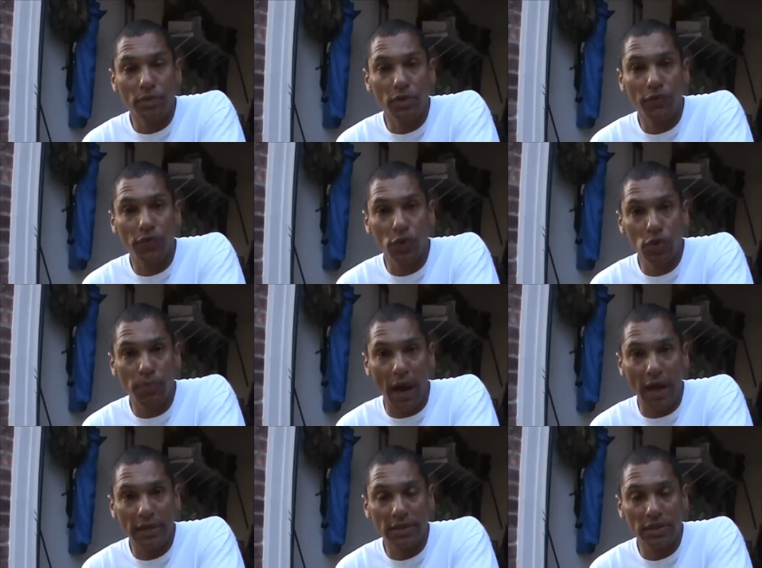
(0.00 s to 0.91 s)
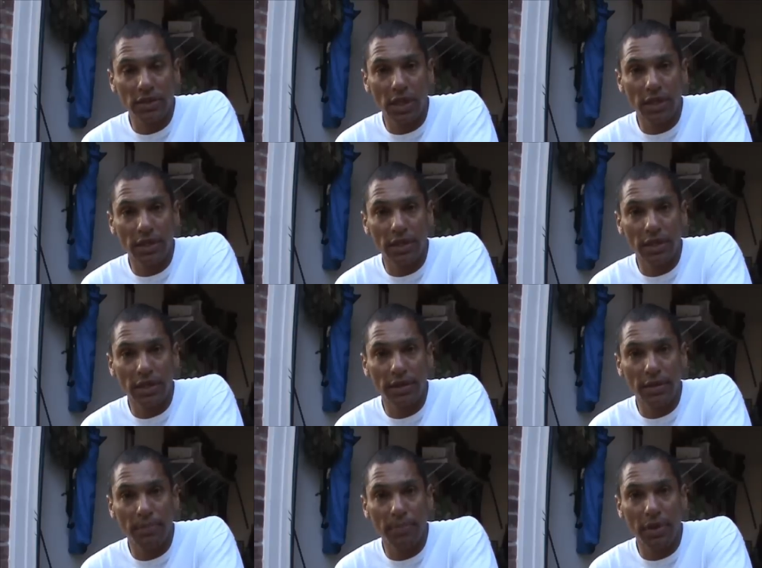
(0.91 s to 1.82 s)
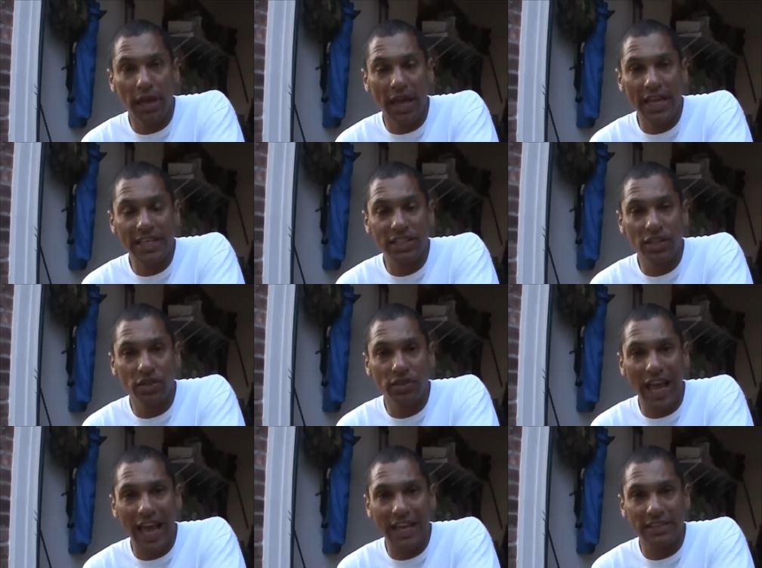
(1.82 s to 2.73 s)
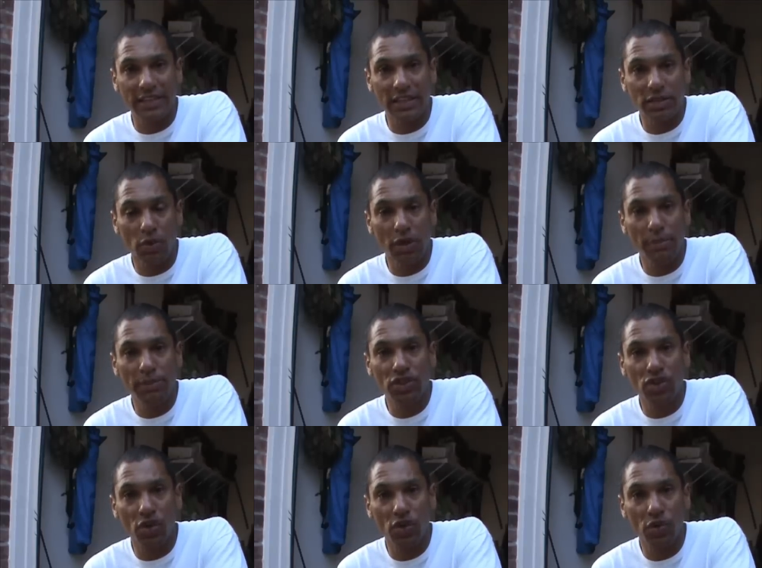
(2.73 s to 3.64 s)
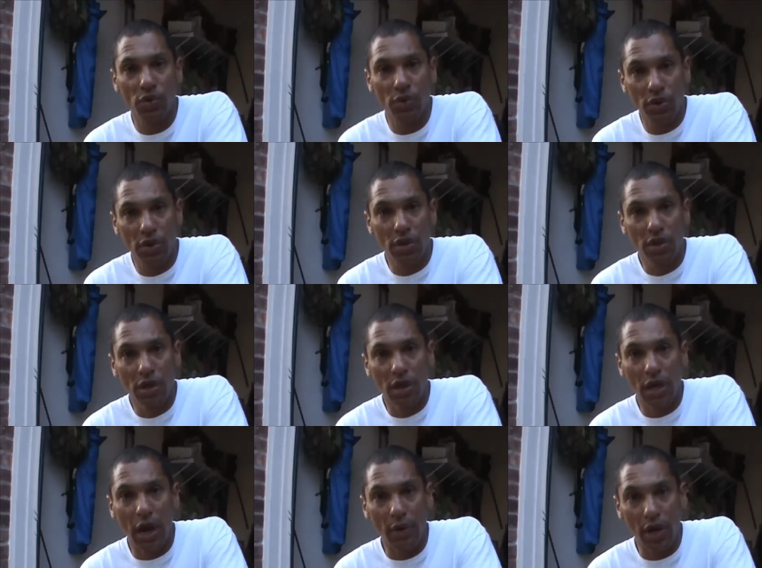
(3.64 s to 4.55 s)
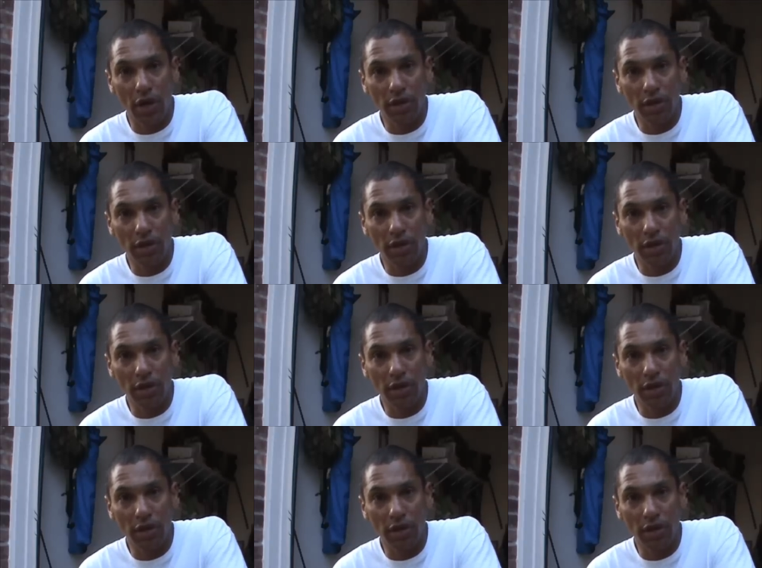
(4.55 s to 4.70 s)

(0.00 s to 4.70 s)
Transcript: the fuse box. It'll be a lot easier to access. Well, let me show you how it